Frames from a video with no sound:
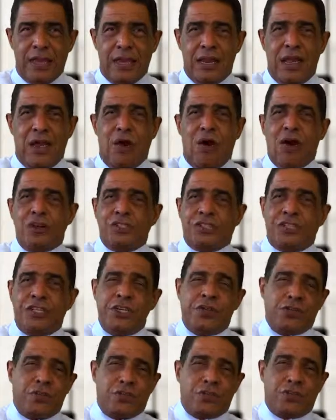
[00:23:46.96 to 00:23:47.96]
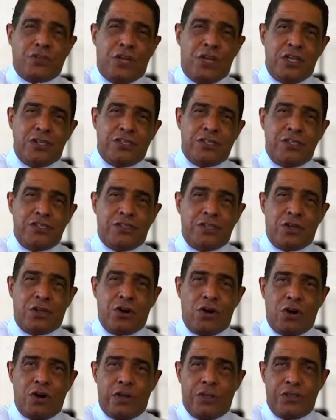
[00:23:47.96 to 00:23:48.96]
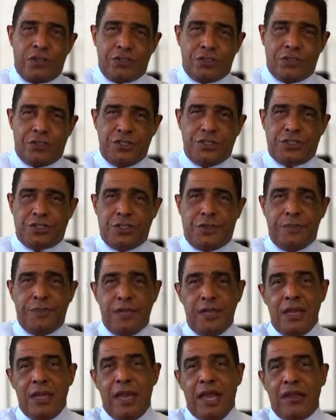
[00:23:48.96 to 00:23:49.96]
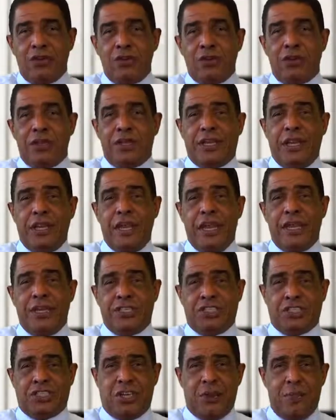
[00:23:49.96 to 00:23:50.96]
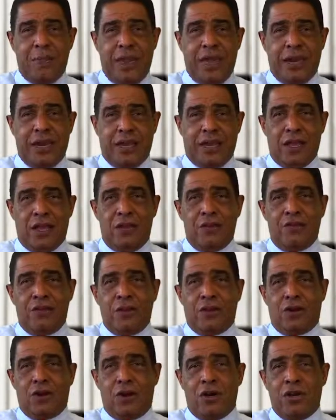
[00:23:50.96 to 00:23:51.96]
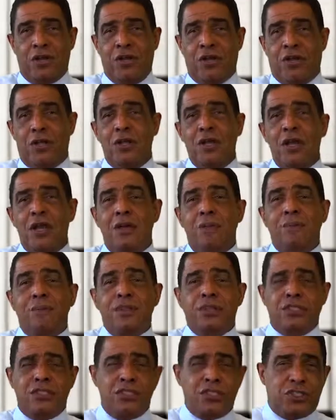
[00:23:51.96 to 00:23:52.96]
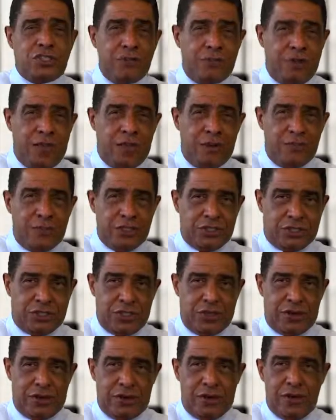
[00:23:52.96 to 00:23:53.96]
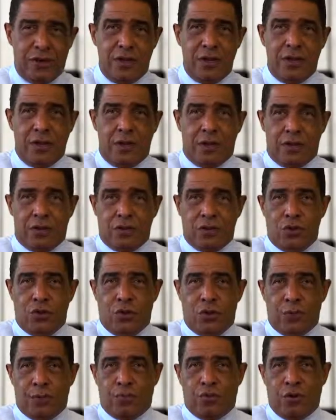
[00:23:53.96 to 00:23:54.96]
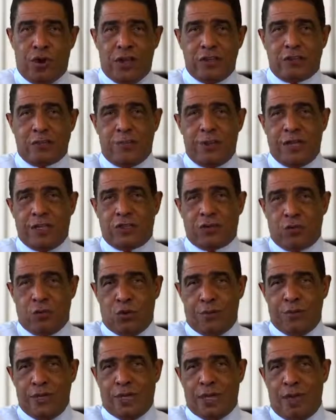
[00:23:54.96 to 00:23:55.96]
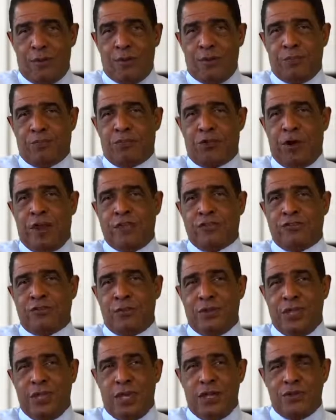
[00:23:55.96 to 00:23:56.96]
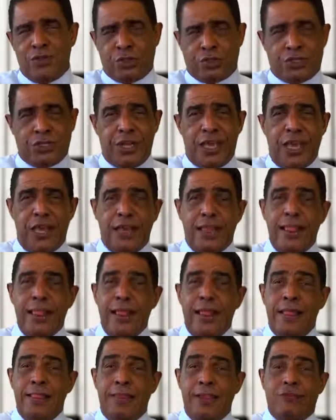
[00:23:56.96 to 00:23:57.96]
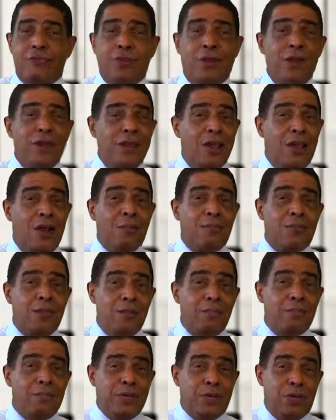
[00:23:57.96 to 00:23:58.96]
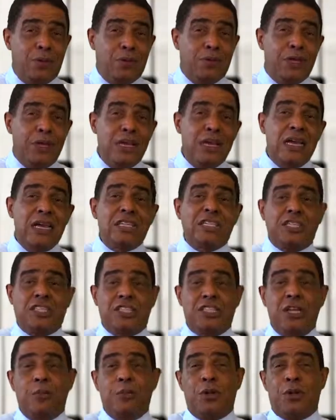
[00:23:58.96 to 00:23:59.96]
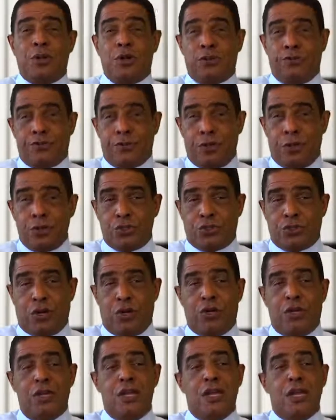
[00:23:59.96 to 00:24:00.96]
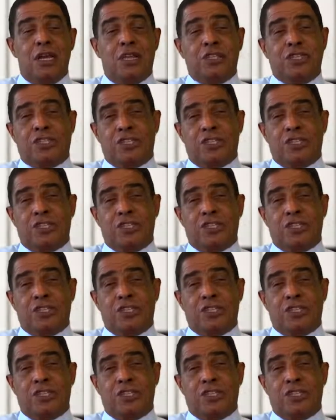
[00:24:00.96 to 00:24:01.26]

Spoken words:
Now, our secret sauce is the Cargill system, and you're looking at a schematic of the Cargill Business Development Center. Your prospects will become impressed when they understand that you're going to help them build a similar flowchart, a